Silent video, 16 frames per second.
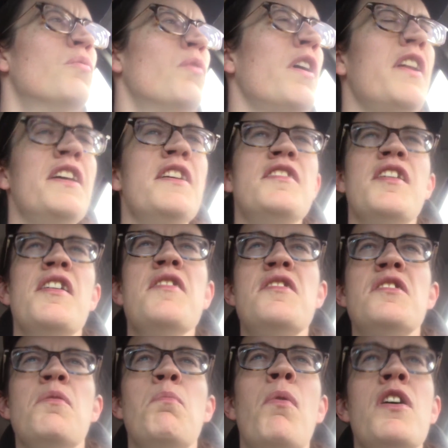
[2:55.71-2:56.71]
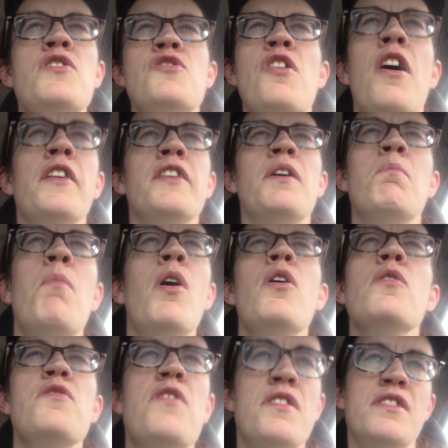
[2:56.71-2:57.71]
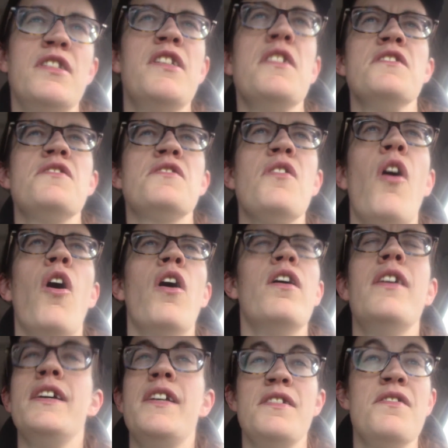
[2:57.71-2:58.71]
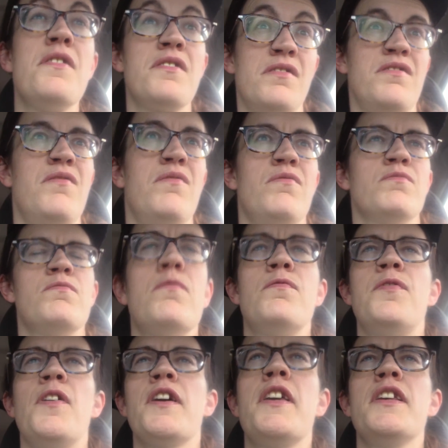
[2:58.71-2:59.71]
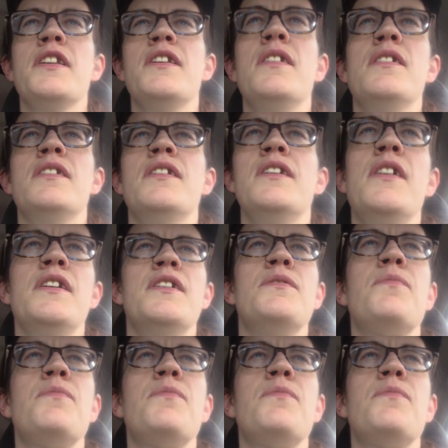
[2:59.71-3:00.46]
what he tends to munch on the most is is fucking